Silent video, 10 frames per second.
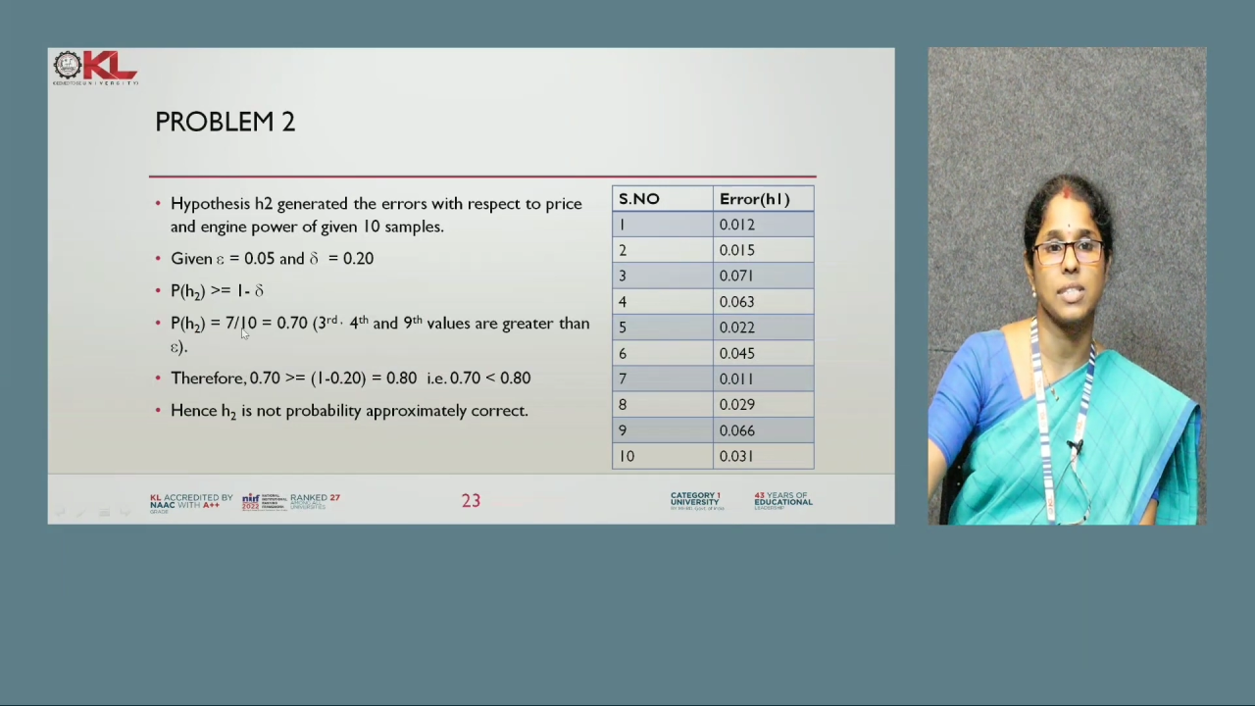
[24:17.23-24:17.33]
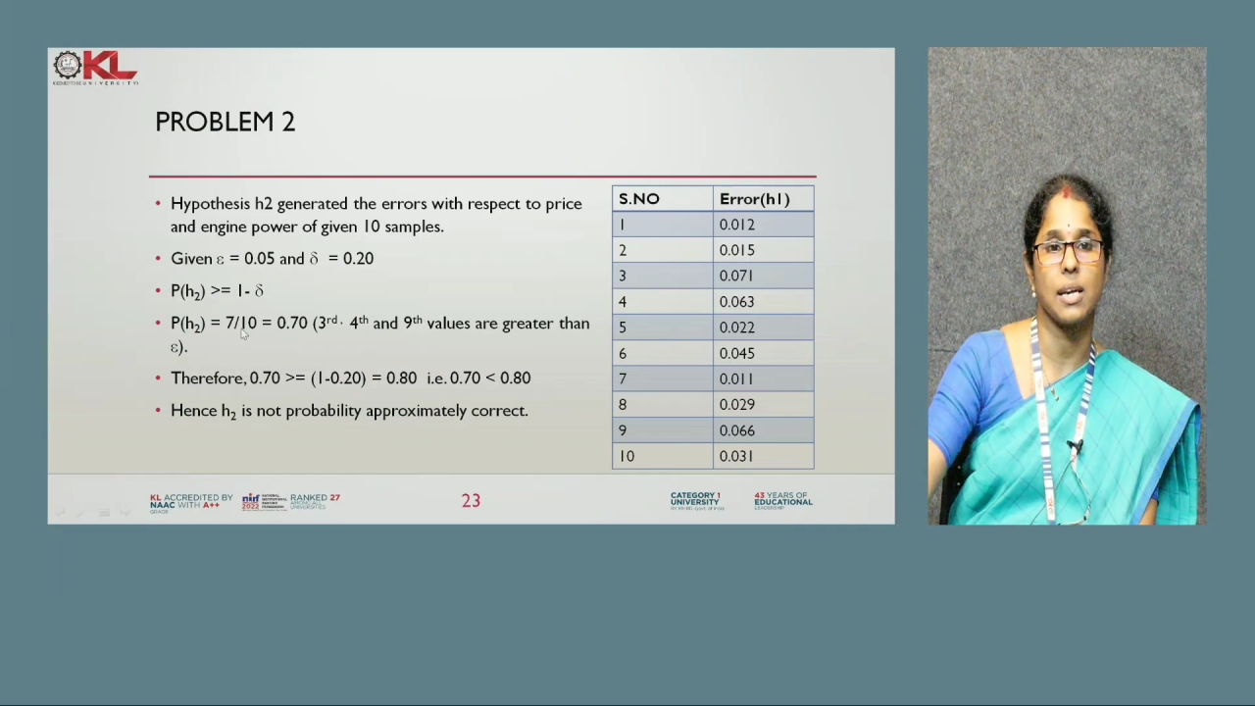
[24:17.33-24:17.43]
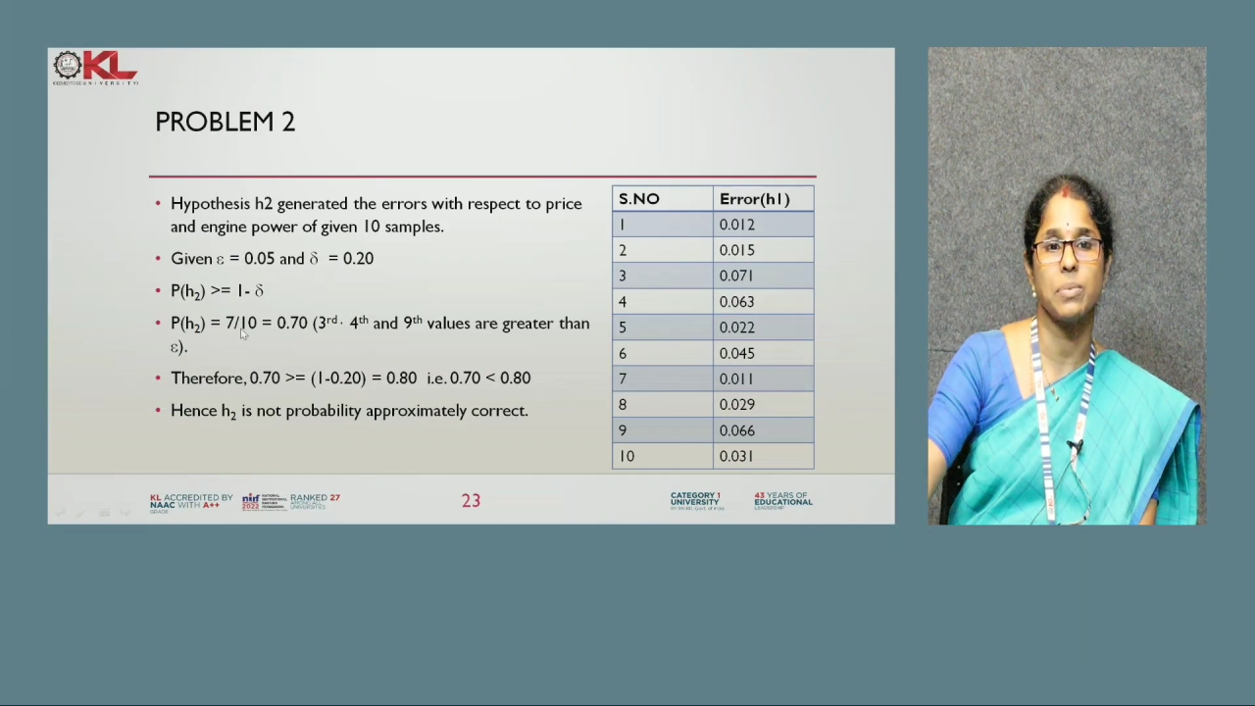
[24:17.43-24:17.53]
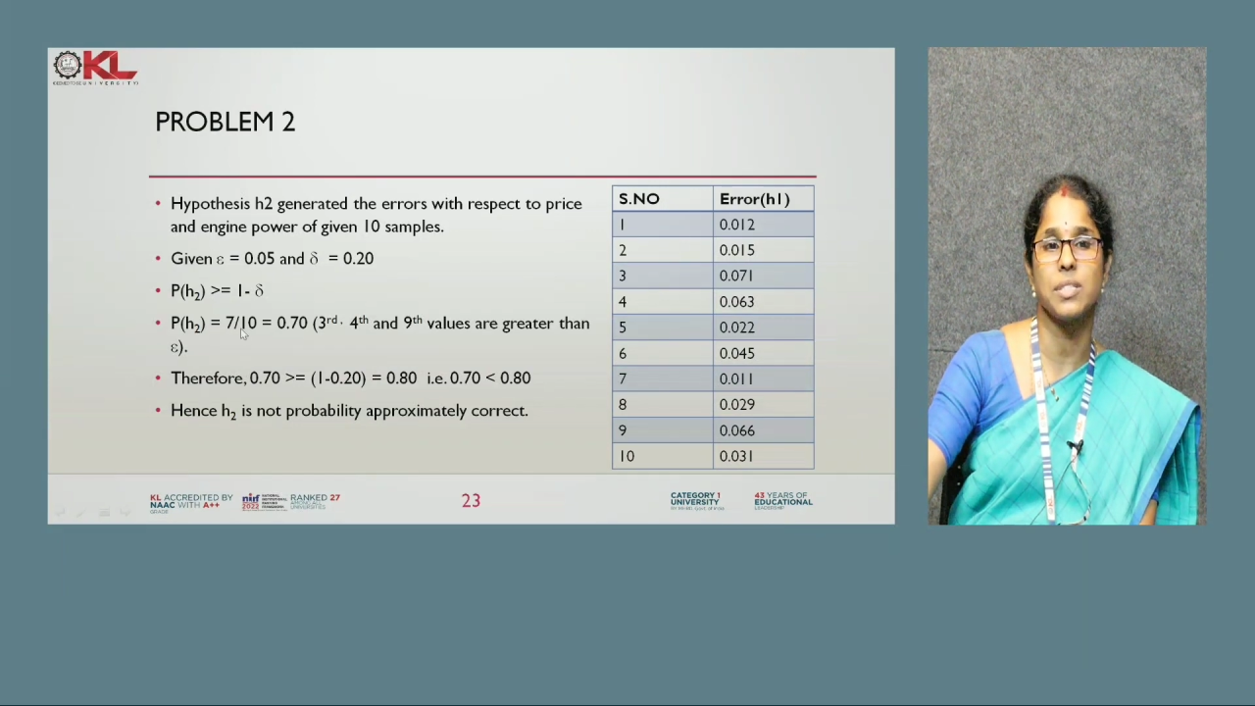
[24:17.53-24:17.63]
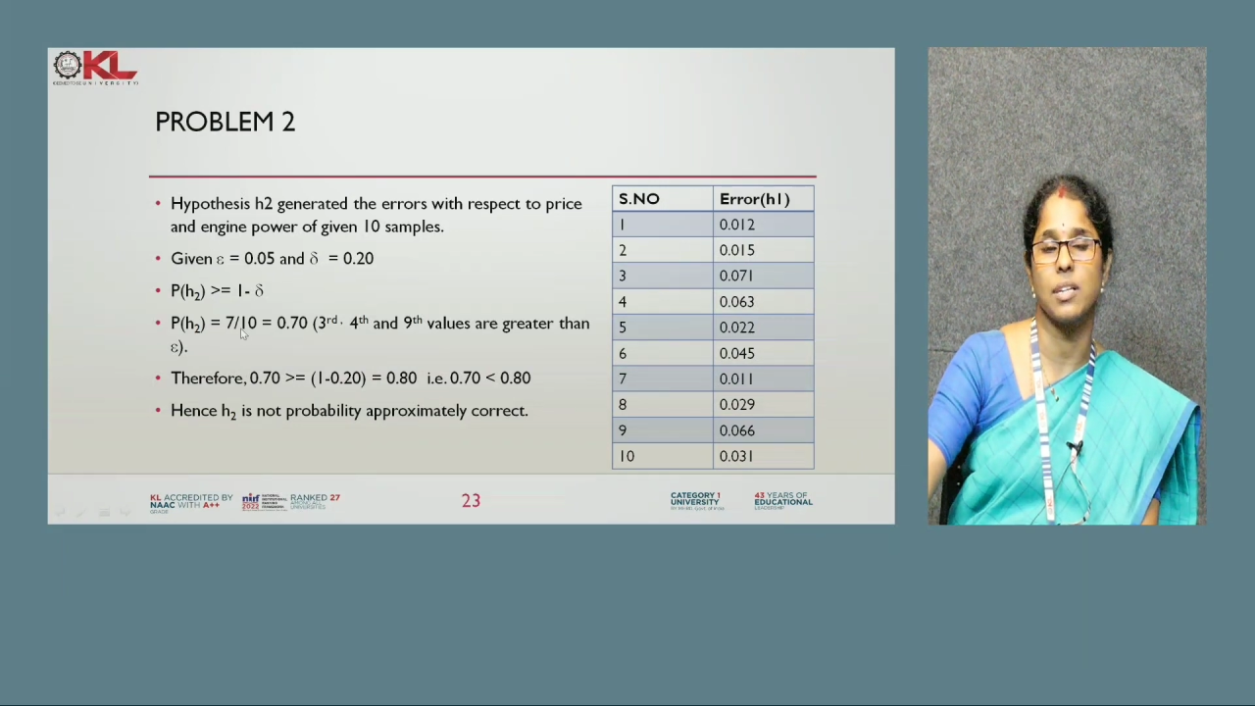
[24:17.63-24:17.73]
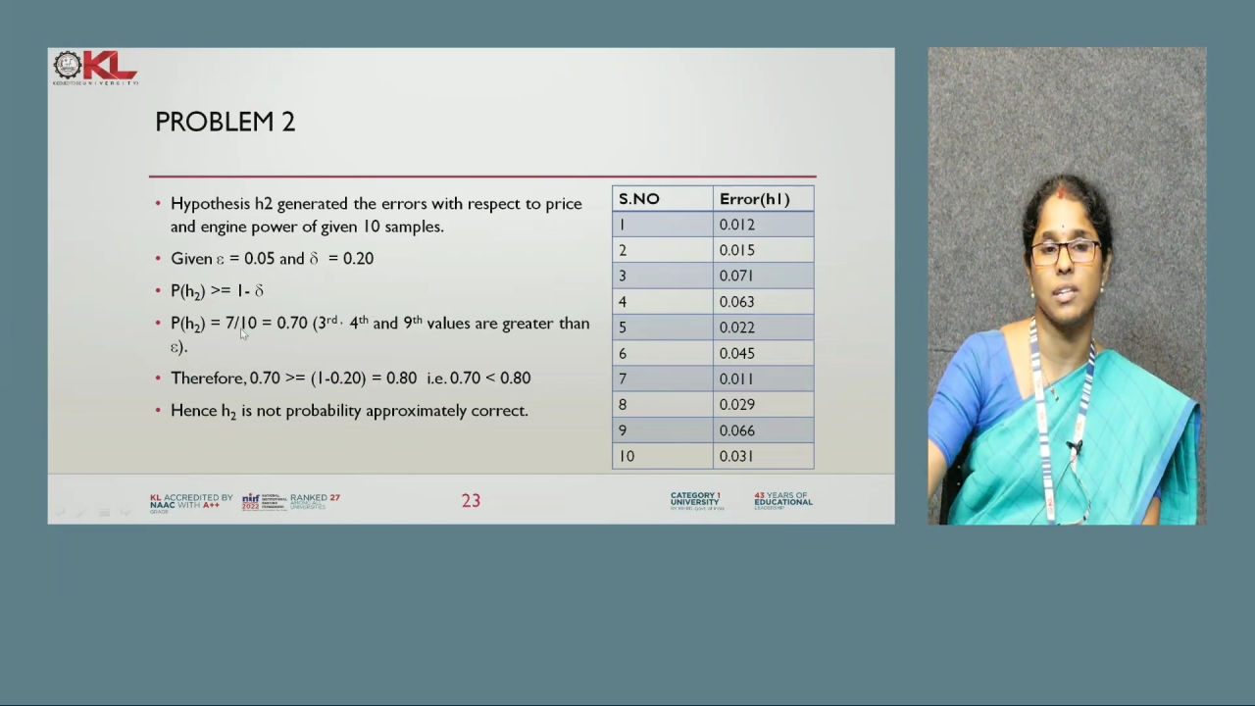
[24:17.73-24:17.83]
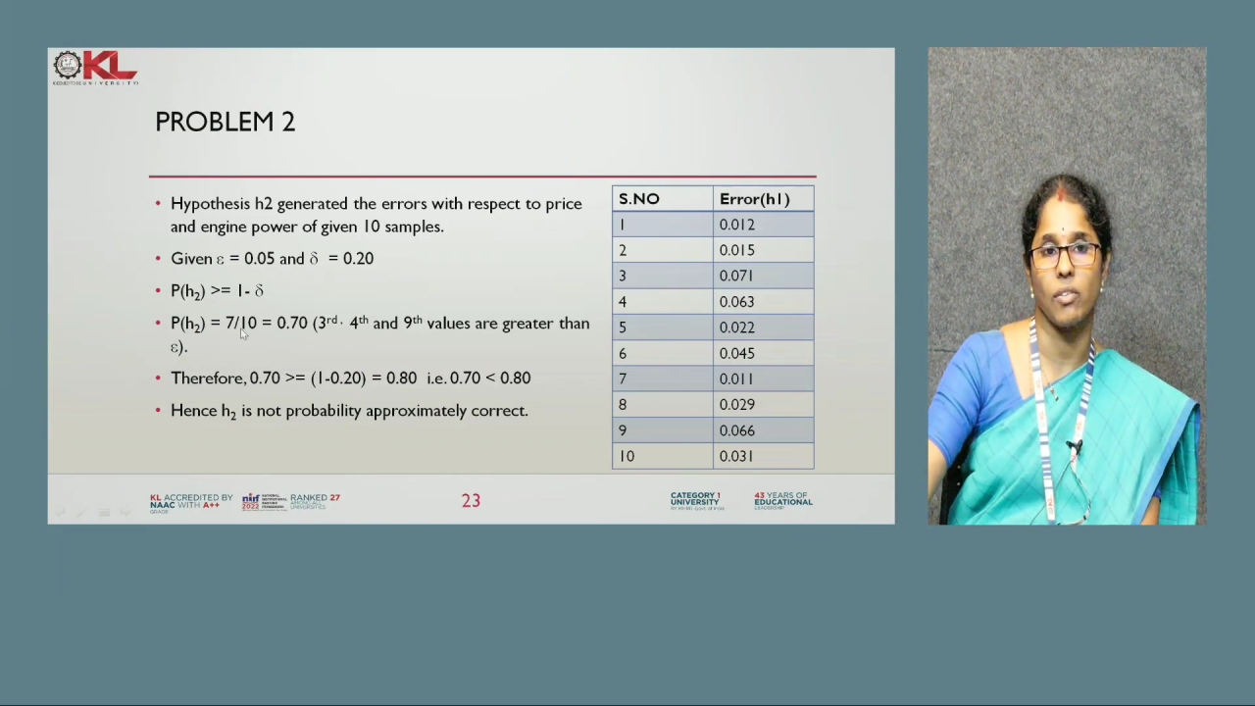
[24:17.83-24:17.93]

samples that